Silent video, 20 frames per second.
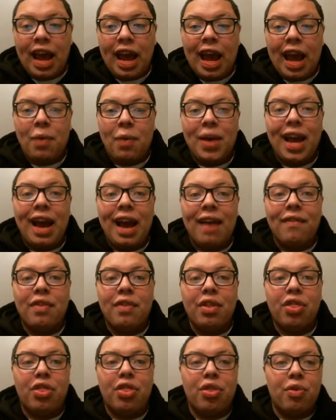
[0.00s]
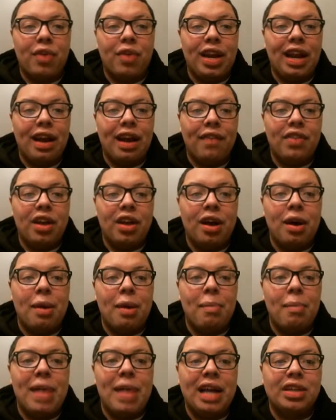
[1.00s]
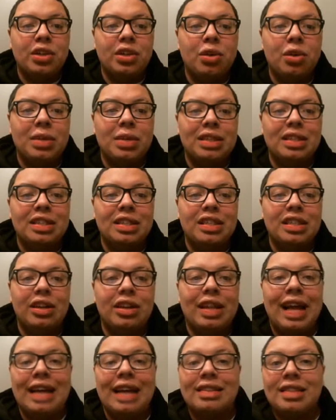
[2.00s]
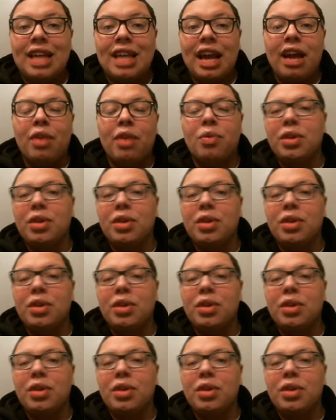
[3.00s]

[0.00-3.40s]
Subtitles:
And we have 3 of the Magical Musketeer Last Stand,